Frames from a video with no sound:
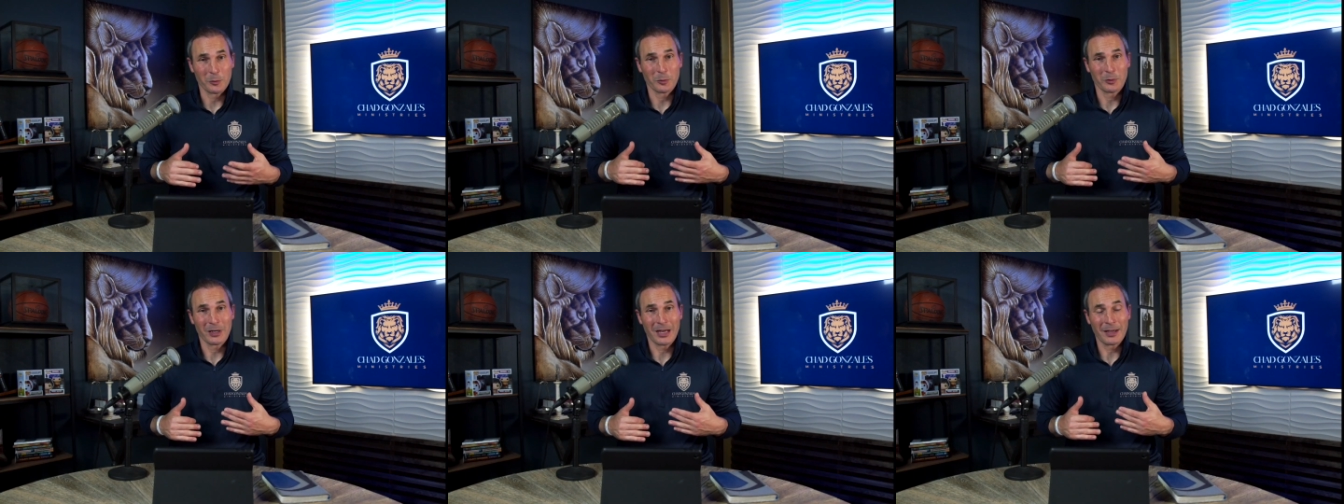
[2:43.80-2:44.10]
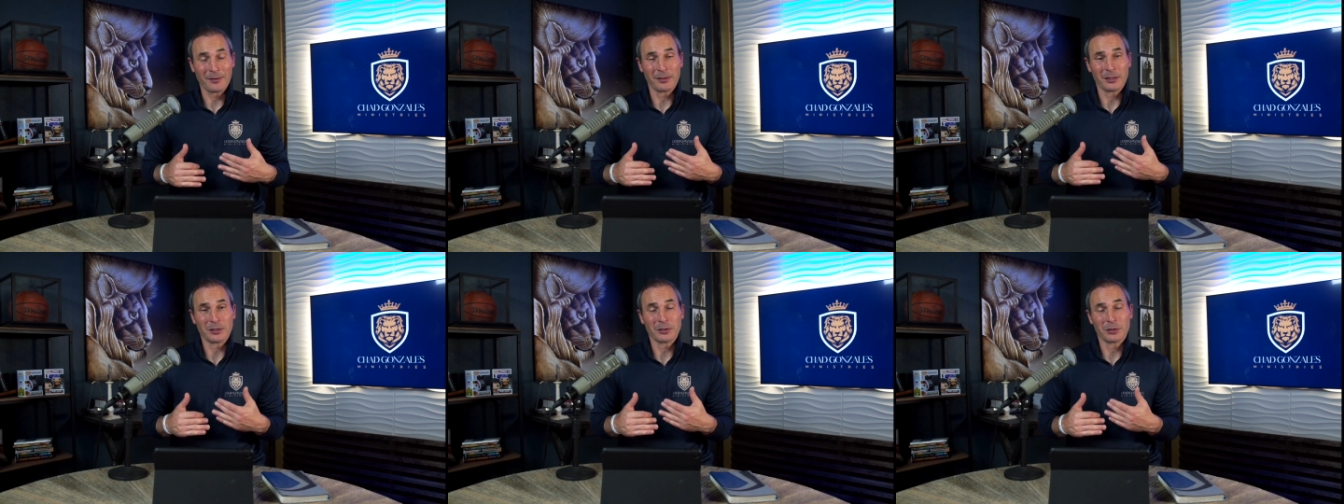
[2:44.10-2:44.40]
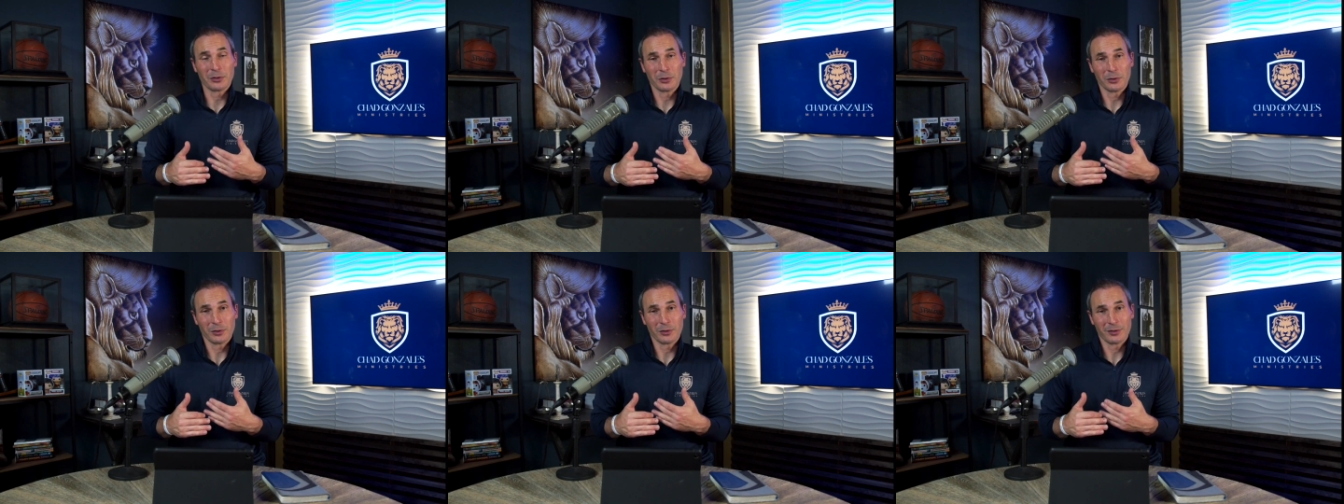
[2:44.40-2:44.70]
we're having
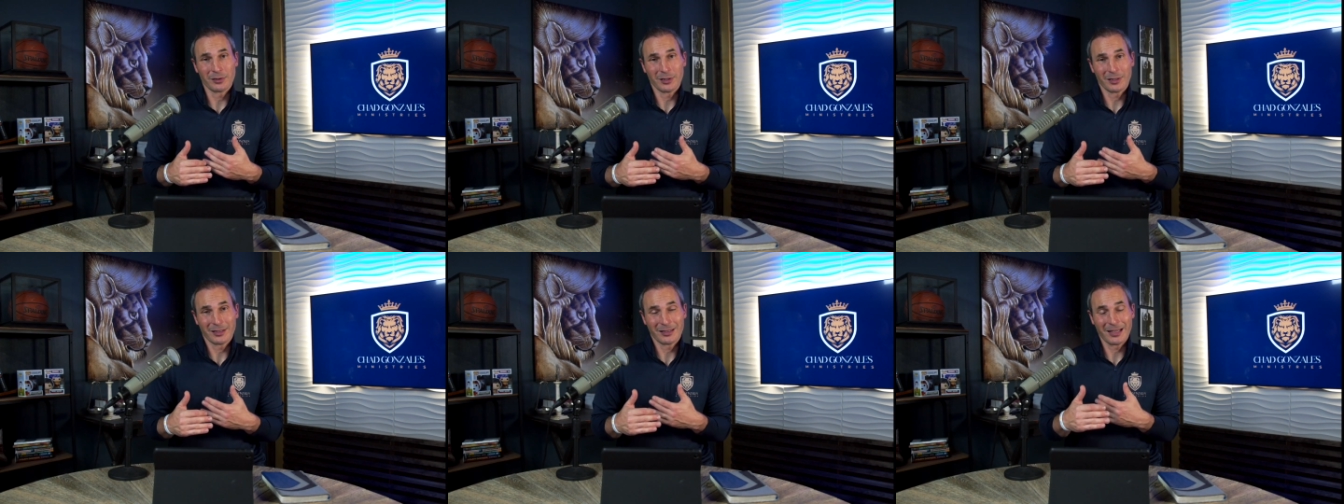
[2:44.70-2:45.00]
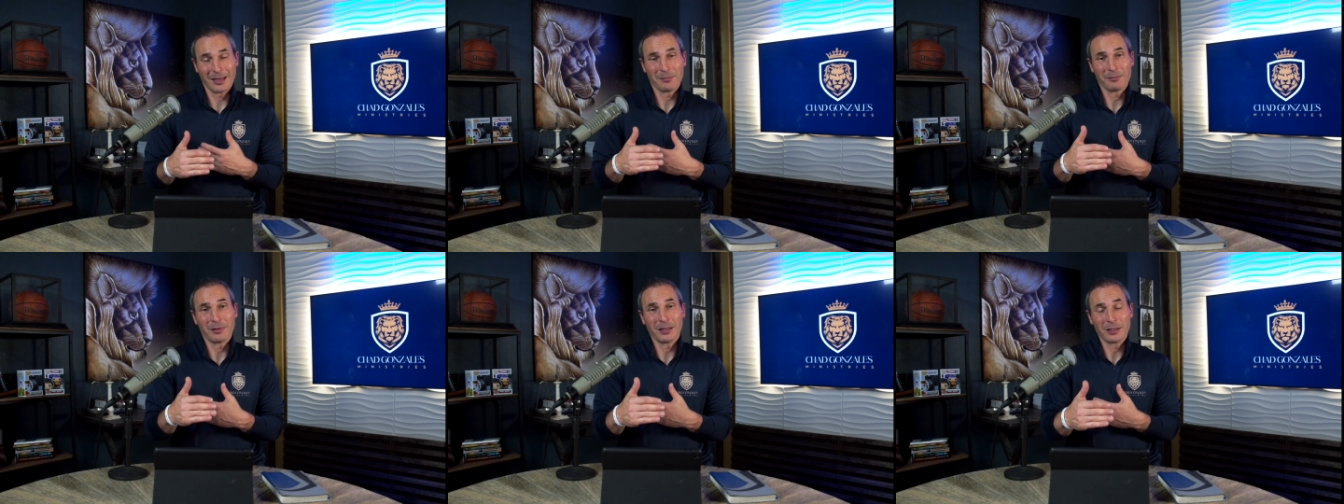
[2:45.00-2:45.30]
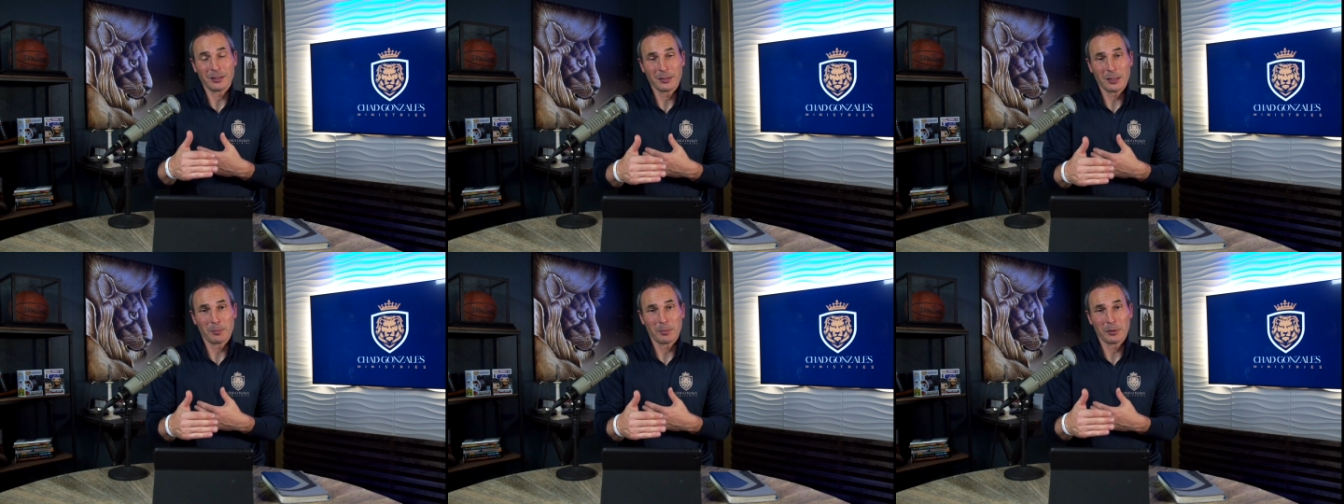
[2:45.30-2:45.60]
to to step
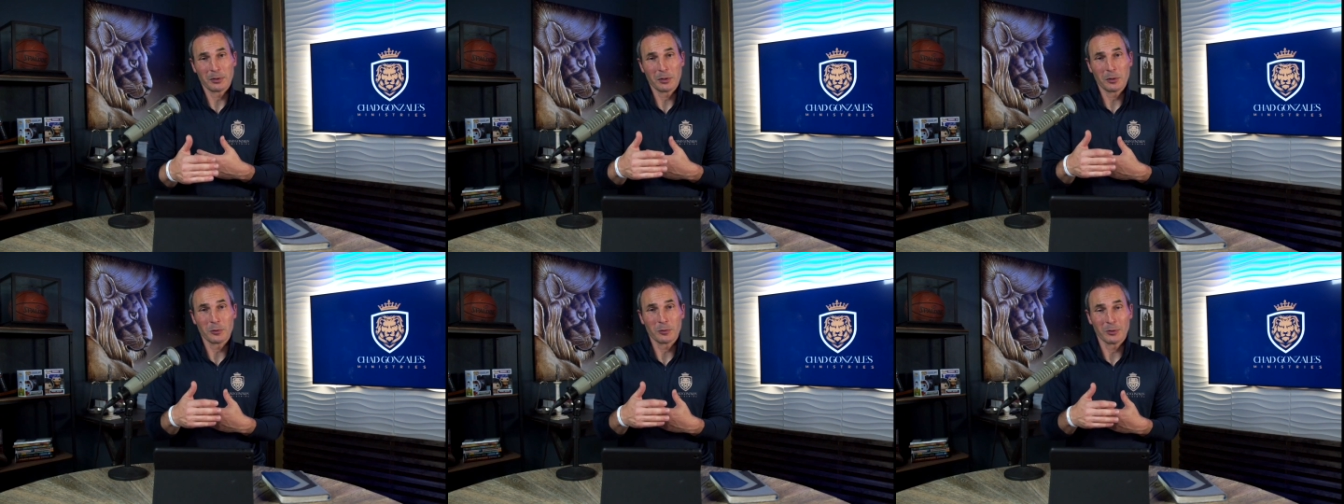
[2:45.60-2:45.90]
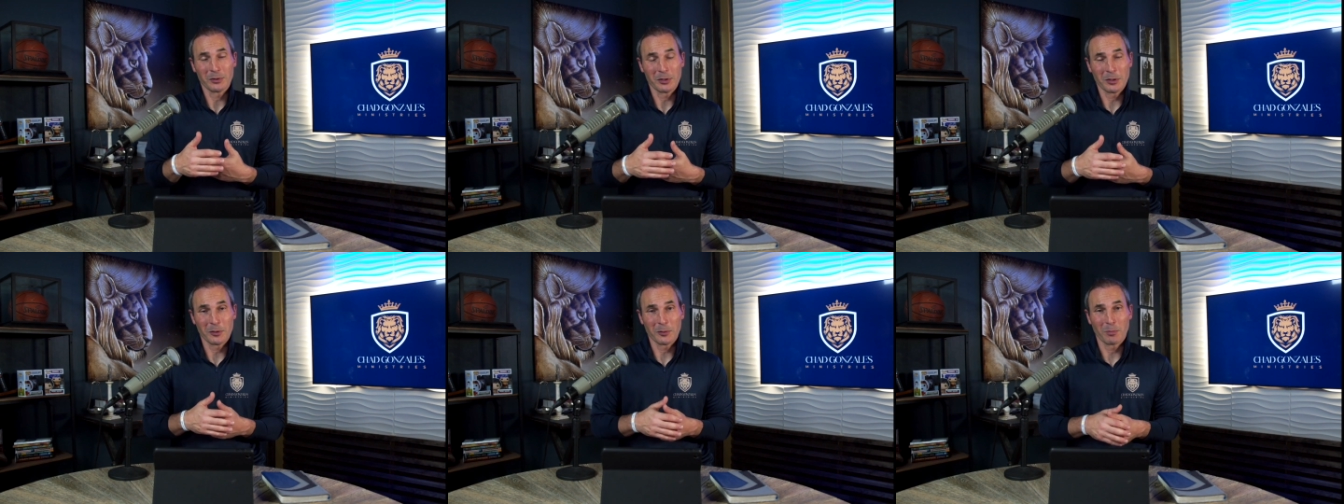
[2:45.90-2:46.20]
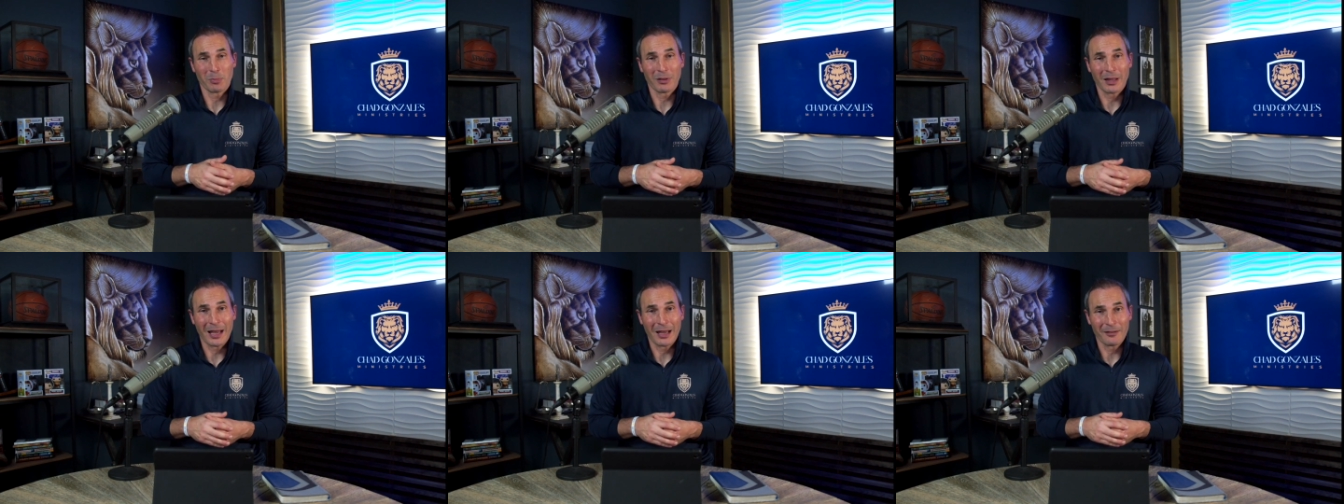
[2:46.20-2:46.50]
things up and go to another
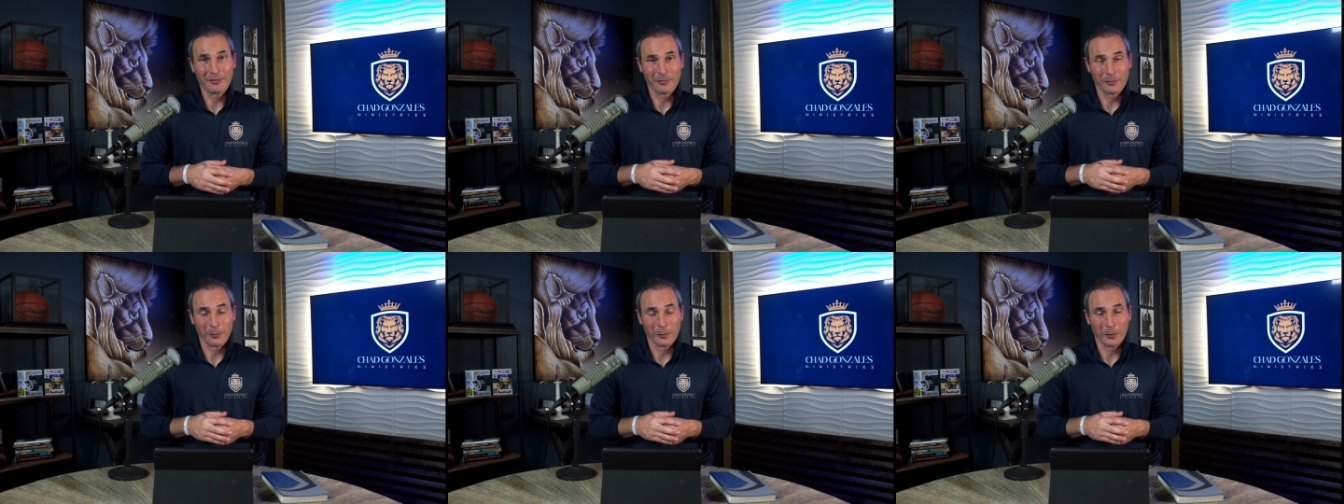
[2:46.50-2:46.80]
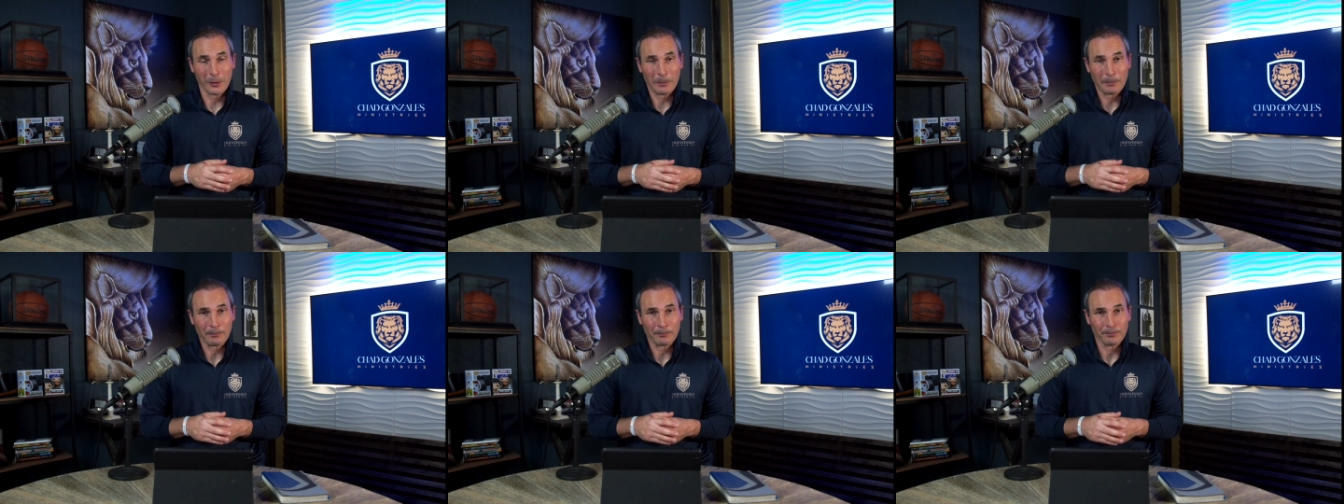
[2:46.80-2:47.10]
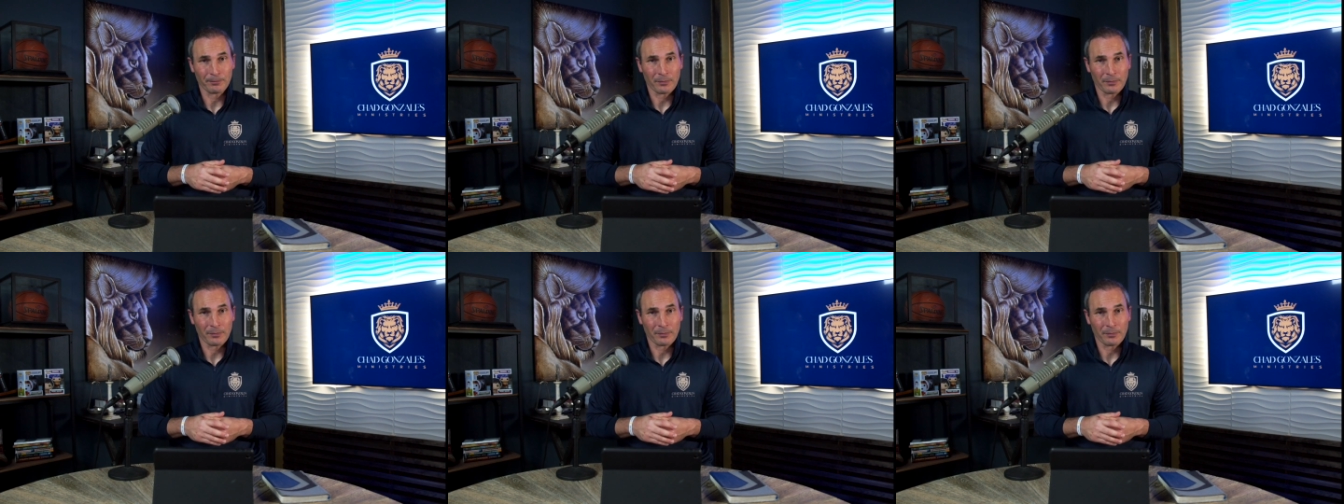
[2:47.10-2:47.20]
platform.